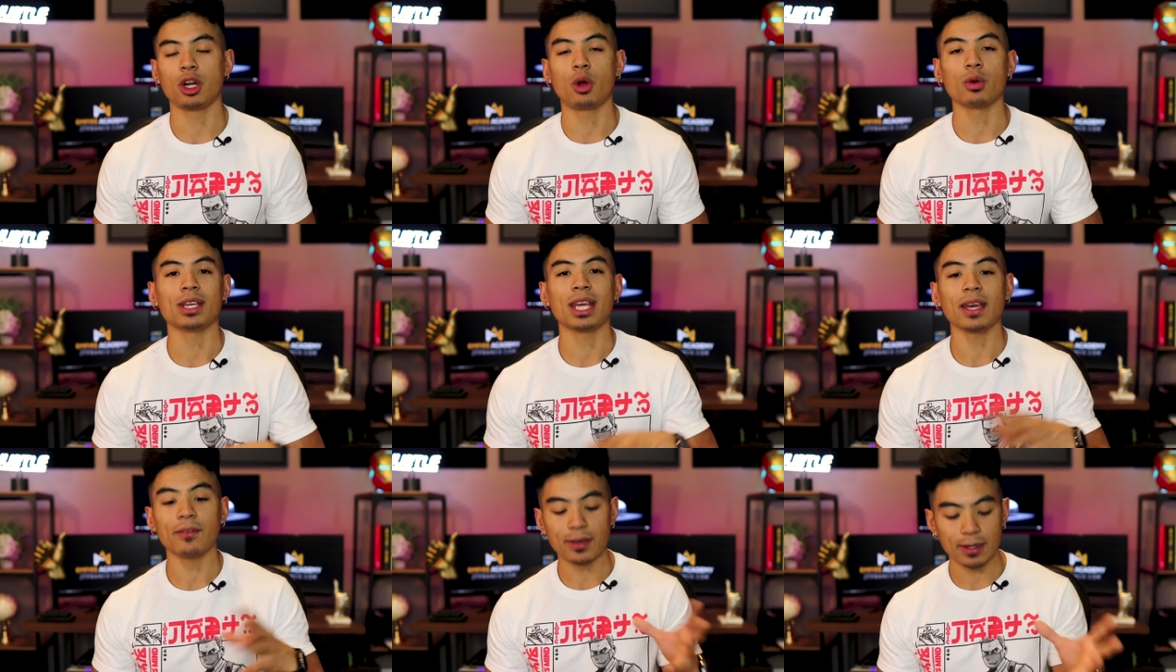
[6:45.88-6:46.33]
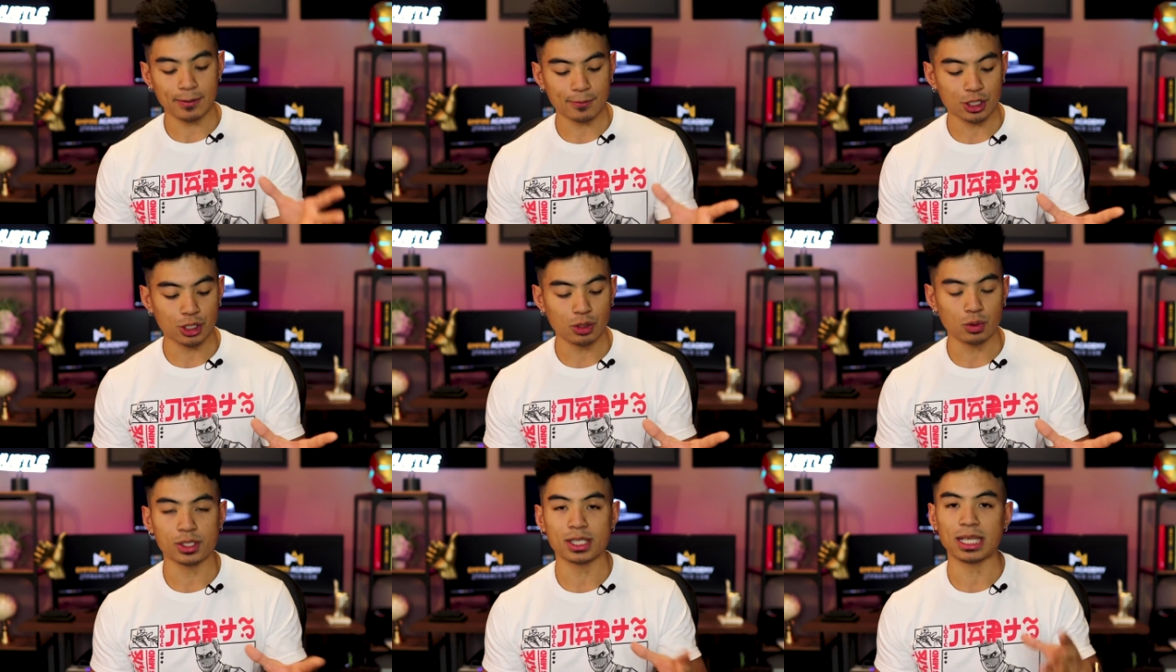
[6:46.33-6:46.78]
You know, give it
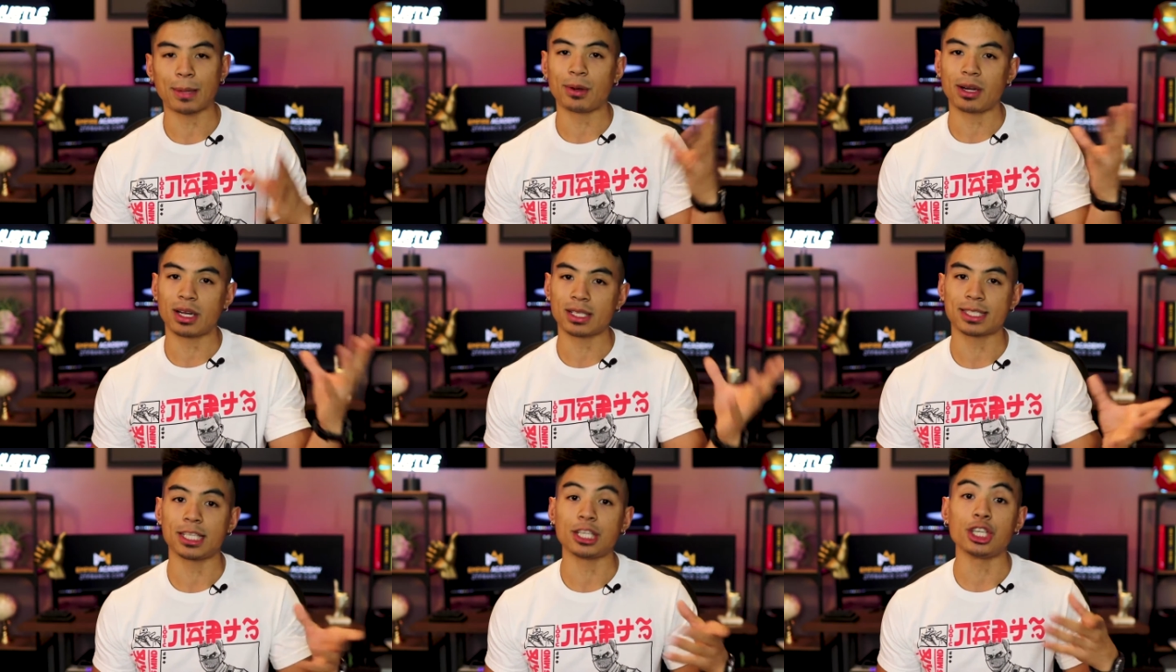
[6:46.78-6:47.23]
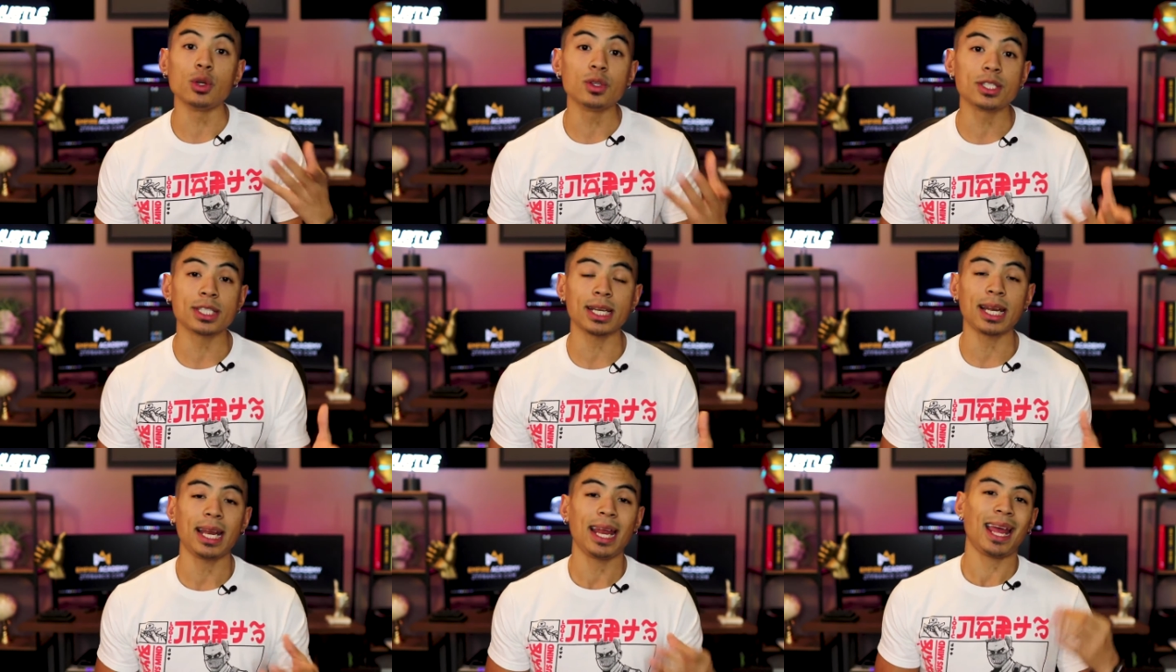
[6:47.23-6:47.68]
to someone else to
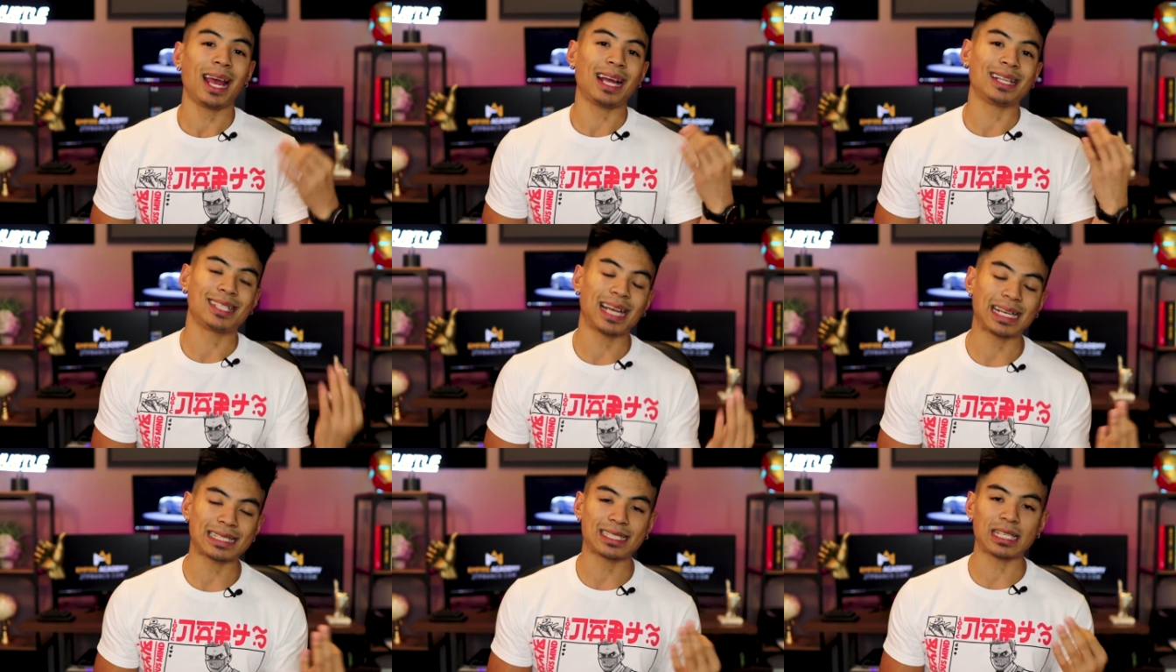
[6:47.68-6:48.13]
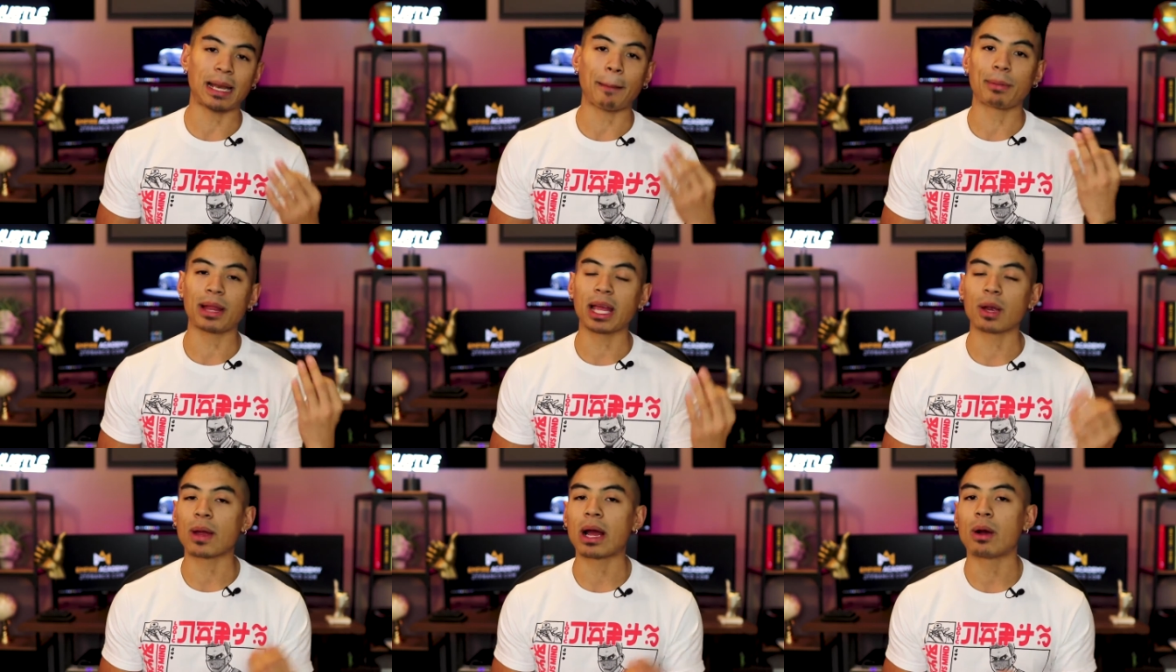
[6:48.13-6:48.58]
use it and test it and
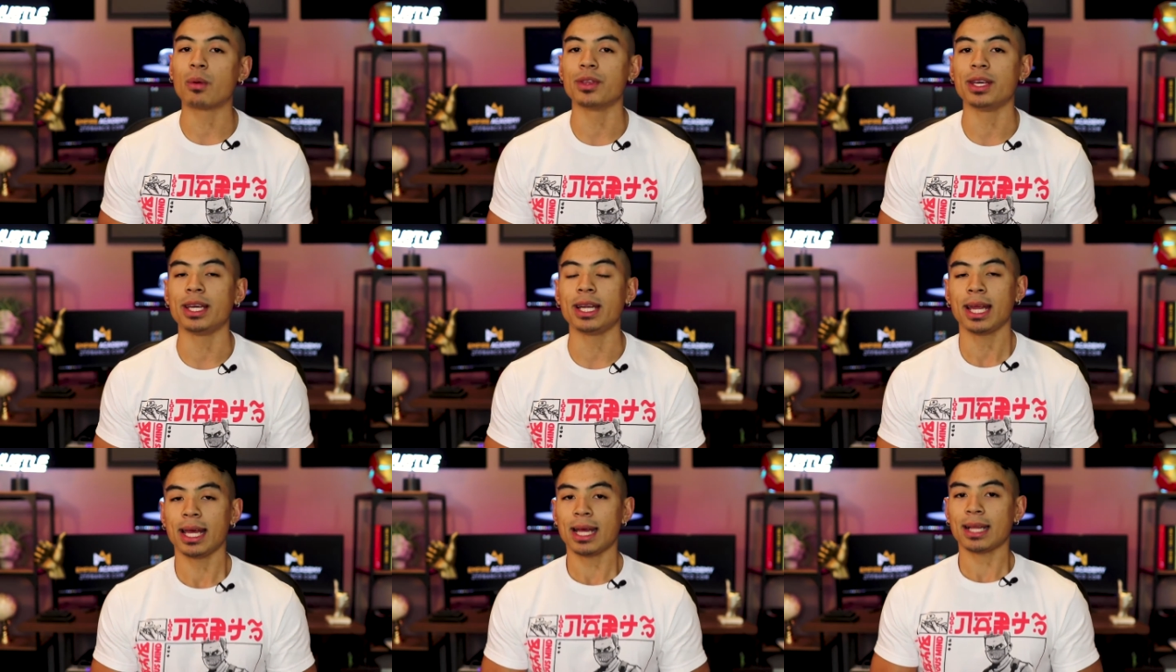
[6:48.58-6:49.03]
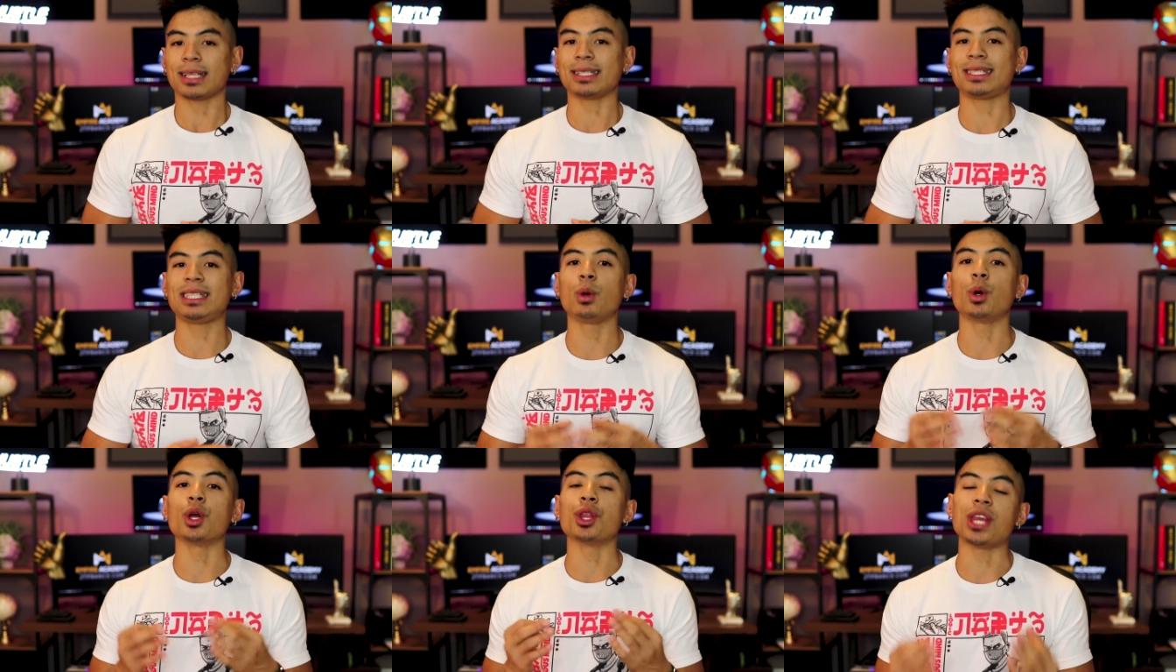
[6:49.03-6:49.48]
play around with it to
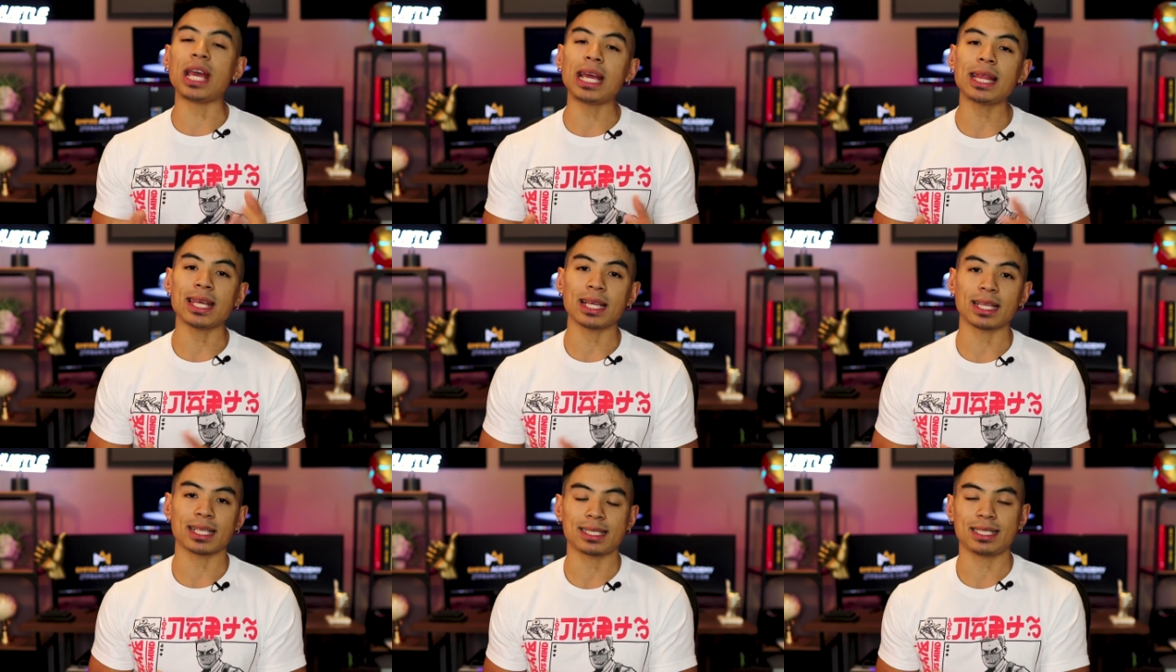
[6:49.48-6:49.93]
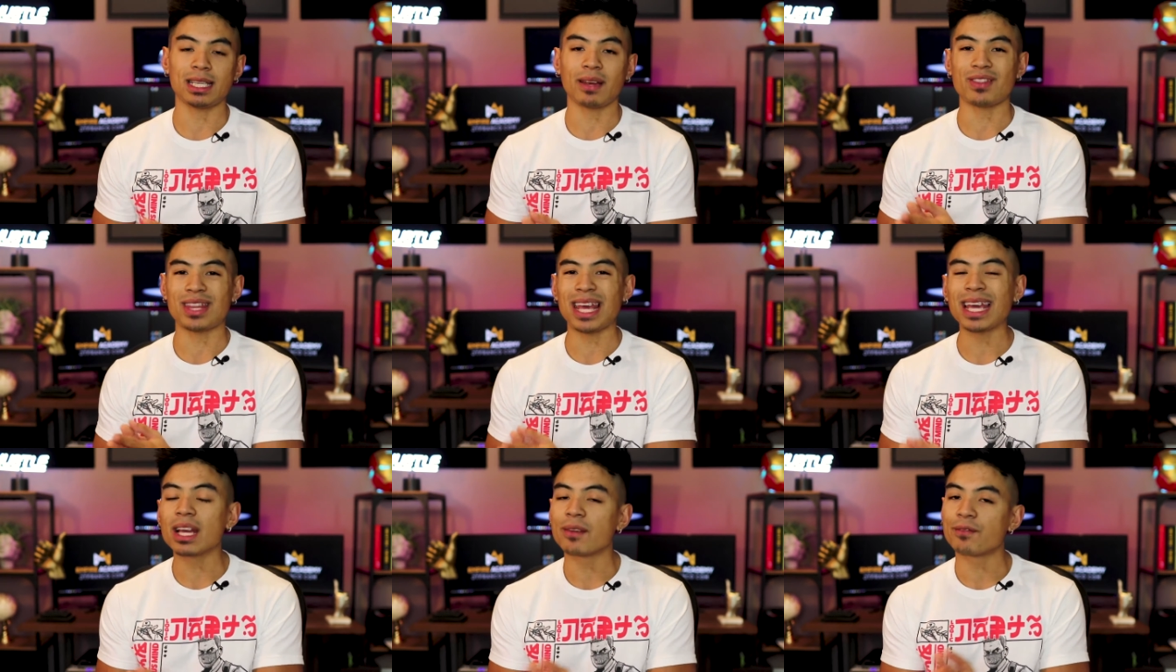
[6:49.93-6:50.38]
see what they think, to see
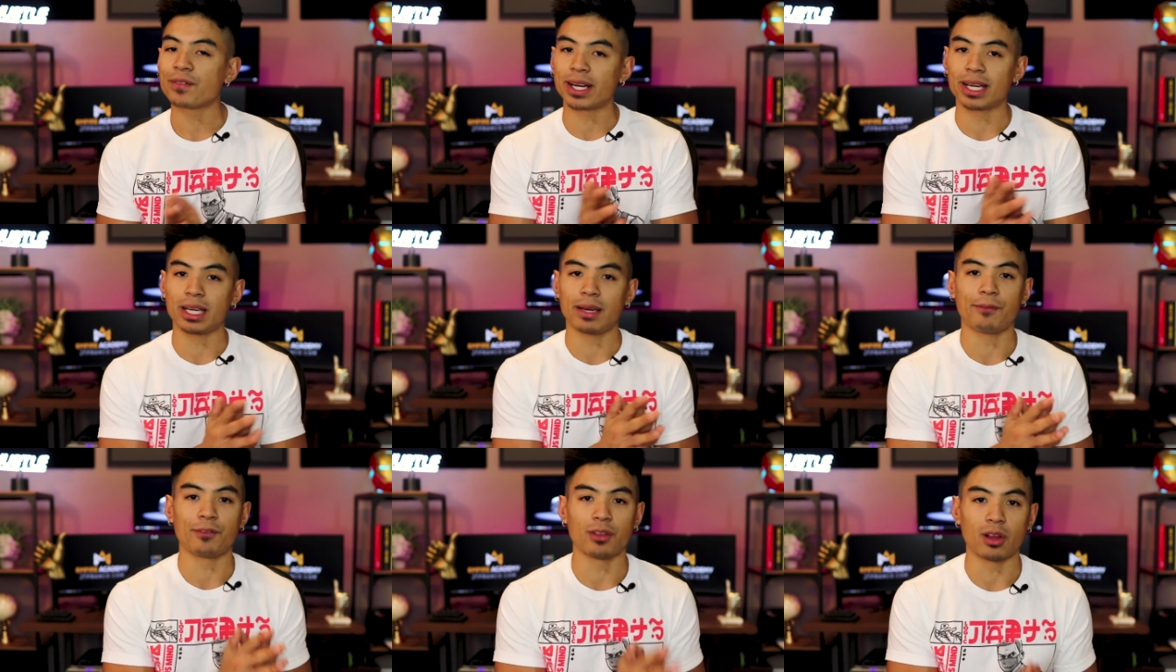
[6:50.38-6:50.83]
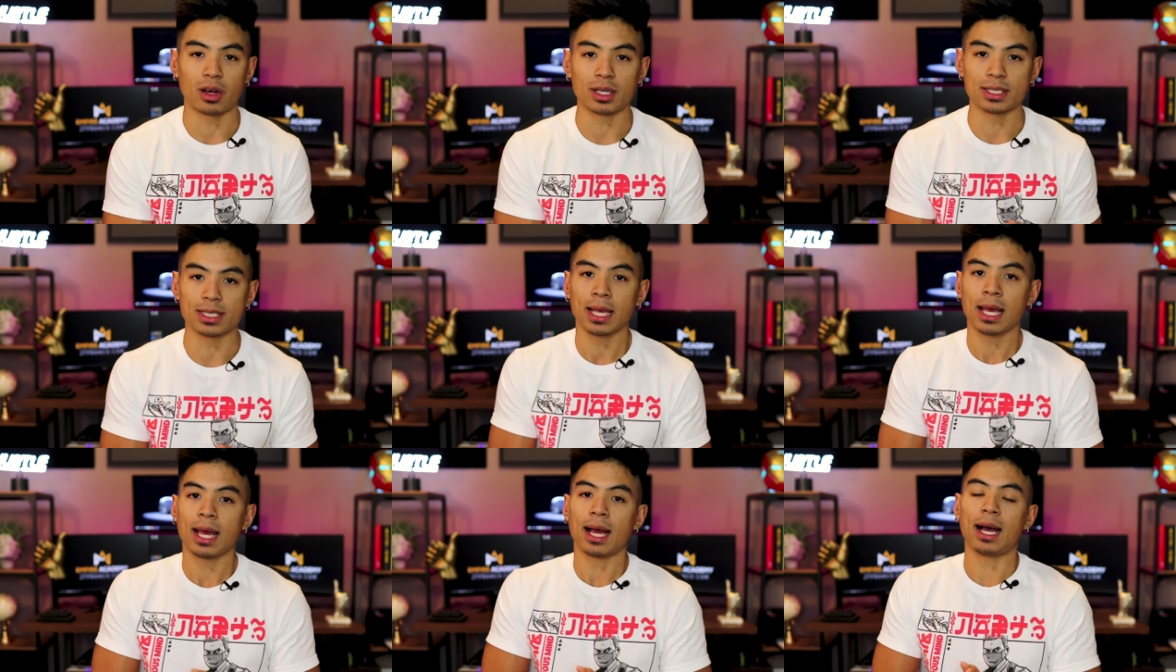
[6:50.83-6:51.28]
if they can find any flaws,